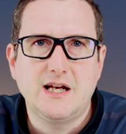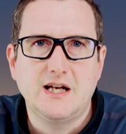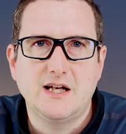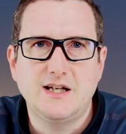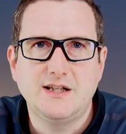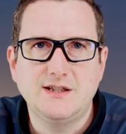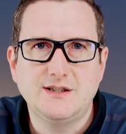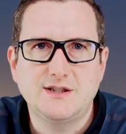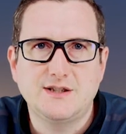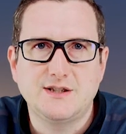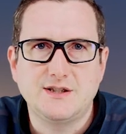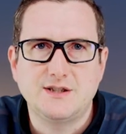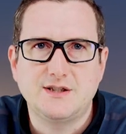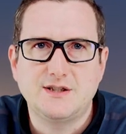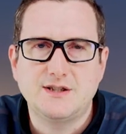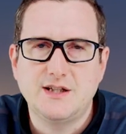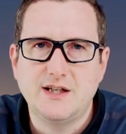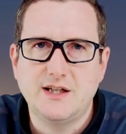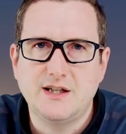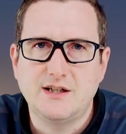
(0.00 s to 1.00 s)

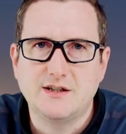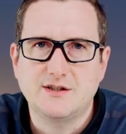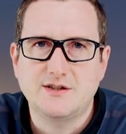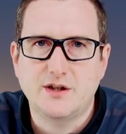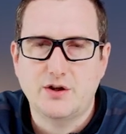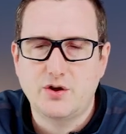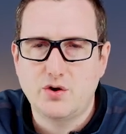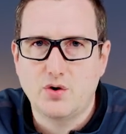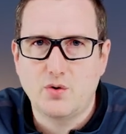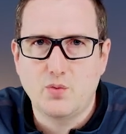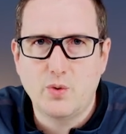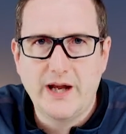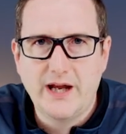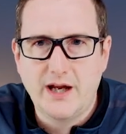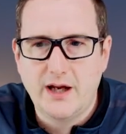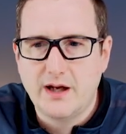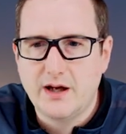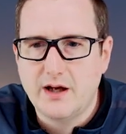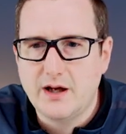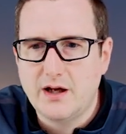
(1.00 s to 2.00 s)
instance in a secure
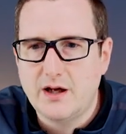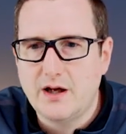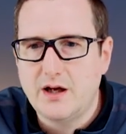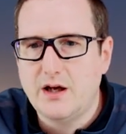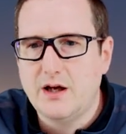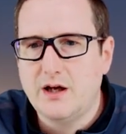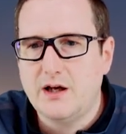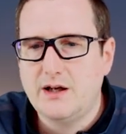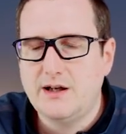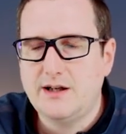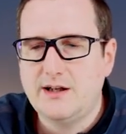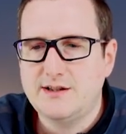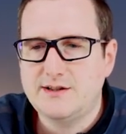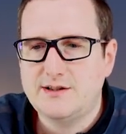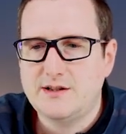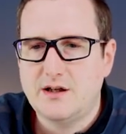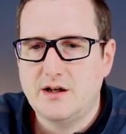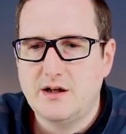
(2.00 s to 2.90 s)
way. It is